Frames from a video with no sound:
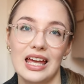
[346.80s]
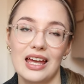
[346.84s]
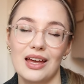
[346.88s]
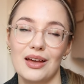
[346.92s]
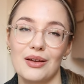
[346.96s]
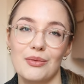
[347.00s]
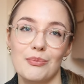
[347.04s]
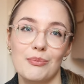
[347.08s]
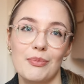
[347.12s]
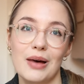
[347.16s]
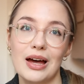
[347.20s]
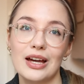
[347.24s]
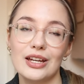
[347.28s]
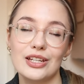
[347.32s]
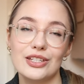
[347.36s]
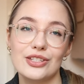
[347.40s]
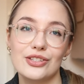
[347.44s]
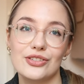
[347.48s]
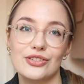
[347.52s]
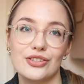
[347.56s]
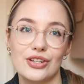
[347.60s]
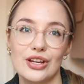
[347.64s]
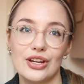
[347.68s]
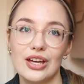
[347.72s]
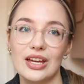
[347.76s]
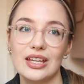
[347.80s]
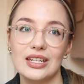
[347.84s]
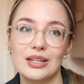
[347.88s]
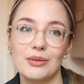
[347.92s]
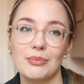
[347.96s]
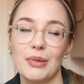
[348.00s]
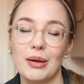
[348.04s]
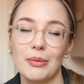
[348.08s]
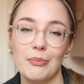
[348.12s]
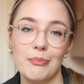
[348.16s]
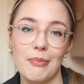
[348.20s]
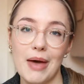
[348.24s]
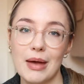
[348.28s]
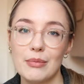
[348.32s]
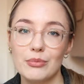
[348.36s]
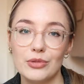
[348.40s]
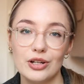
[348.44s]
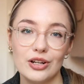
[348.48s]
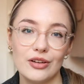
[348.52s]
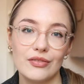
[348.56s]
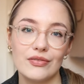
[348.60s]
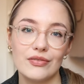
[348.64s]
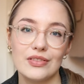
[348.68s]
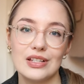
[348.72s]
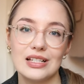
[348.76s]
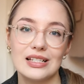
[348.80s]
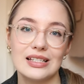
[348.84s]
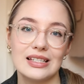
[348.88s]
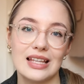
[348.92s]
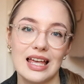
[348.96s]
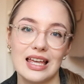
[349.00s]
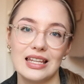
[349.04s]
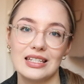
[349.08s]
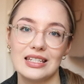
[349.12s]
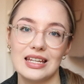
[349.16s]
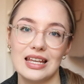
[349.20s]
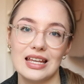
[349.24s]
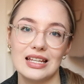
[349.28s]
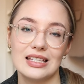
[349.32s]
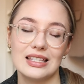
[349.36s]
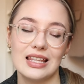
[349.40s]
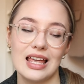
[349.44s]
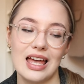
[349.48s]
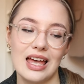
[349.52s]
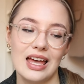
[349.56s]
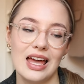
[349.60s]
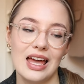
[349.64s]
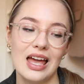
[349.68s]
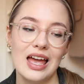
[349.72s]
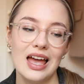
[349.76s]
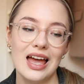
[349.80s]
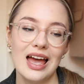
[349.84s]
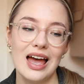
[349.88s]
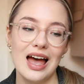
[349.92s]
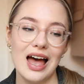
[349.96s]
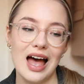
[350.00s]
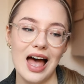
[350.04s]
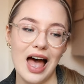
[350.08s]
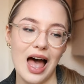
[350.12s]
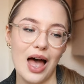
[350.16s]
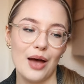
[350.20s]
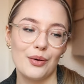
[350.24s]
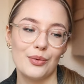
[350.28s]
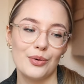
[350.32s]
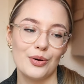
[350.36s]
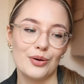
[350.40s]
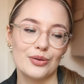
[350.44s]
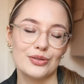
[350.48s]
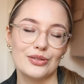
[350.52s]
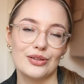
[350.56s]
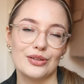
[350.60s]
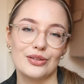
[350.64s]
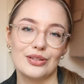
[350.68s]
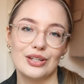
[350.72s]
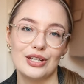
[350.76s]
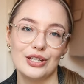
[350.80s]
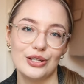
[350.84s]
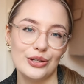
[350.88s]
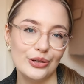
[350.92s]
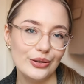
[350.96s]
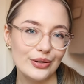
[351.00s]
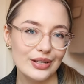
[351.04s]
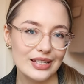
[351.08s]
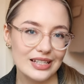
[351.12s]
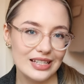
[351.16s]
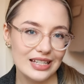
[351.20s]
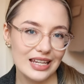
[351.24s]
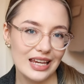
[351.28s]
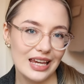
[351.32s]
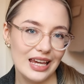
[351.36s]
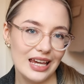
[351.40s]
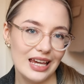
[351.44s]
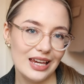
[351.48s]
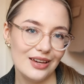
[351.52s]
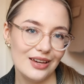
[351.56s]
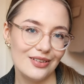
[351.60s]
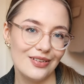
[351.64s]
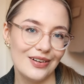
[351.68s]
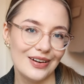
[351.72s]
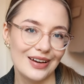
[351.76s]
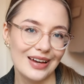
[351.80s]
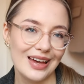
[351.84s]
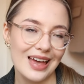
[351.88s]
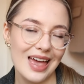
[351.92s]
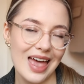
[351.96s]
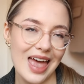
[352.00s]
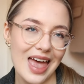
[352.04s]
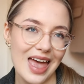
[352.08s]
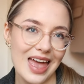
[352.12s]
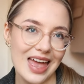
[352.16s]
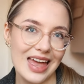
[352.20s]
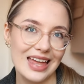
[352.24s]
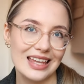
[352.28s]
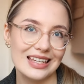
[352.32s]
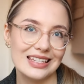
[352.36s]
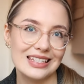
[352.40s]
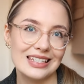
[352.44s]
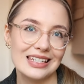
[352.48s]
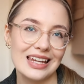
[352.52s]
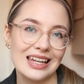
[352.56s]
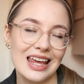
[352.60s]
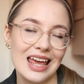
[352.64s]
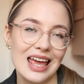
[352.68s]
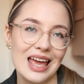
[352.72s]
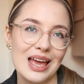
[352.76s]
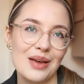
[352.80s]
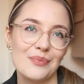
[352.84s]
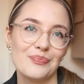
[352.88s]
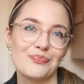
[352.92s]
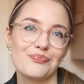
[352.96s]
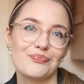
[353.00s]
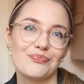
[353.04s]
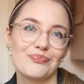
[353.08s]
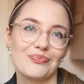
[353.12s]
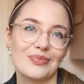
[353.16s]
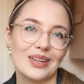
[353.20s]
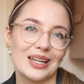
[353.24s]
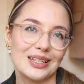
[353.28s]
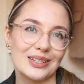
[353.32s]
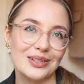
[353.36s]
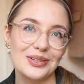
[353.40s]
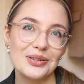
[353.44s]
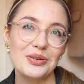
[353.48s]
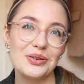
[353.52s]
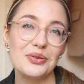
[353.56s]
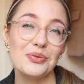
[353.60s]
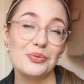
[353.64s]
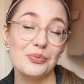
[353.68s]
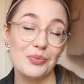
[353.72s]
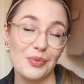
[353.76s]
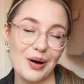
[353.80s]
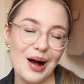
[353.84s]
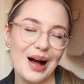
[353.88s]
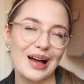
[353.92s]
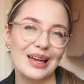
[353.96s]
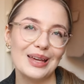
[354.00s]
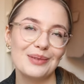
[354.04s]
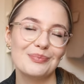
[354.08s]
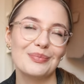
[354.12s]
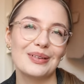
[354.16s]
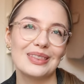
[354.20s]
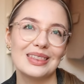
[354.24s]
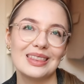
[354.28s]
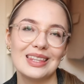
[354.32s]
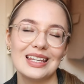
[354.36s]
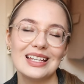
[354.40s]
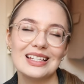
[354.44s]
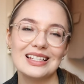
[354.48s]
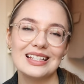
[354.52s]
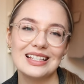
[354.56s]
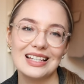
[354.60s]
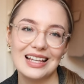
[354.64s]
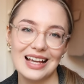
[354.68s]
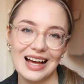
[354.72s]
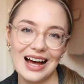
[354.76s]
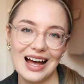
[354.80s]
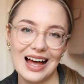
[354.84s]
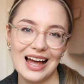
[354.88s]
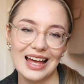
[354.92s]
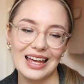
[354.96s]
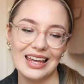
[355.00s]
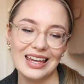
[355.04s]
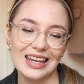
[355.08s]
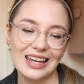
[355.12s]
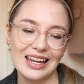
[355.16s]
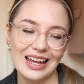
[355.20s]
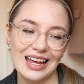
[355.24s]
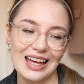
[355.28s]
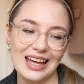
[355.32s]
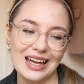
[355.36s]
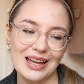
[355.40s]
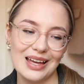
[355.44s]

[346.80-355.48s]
My journey, my memory of this scent is that I was on New Year's Eve, and I don't know why, but this guy,